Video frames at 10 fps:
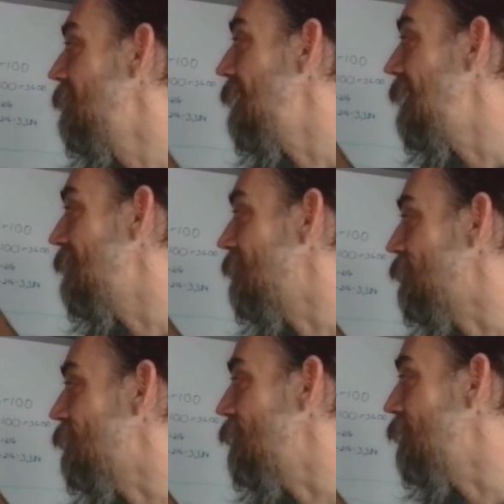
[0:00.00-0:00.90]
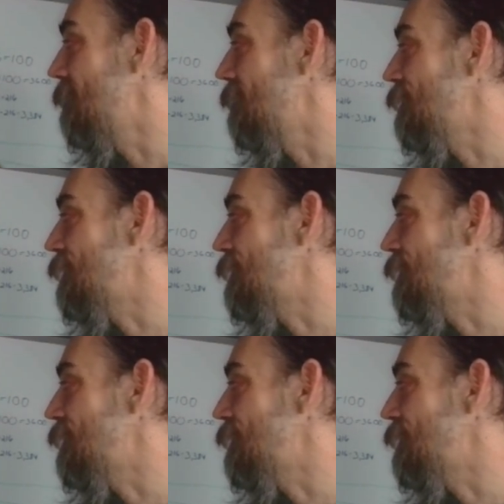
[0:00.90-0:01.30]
Add your 2 numbers,